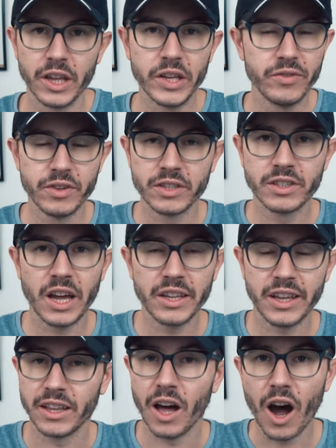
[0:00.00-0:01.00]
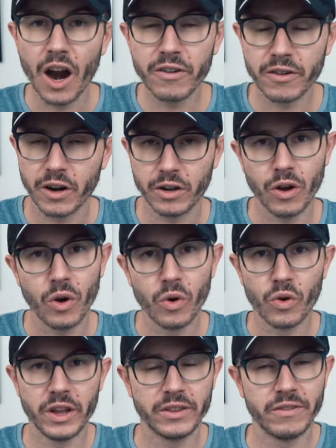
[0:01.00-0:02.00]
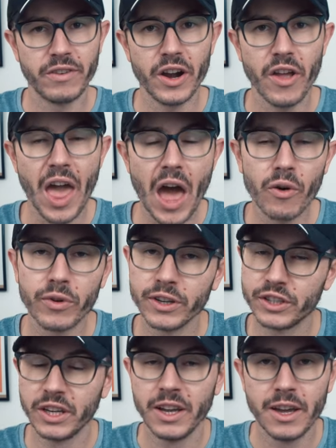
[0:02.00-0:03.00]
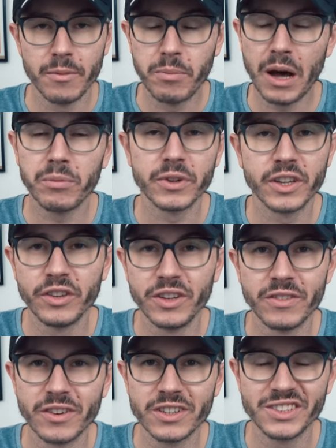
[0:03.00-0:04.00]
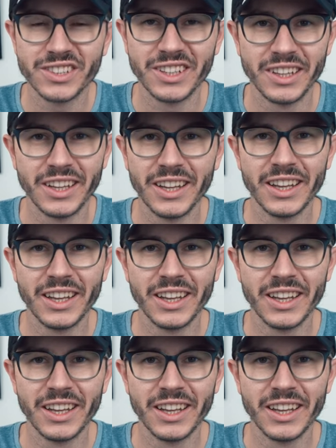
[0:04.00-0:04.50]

If you study at Harvard or at a very average public university,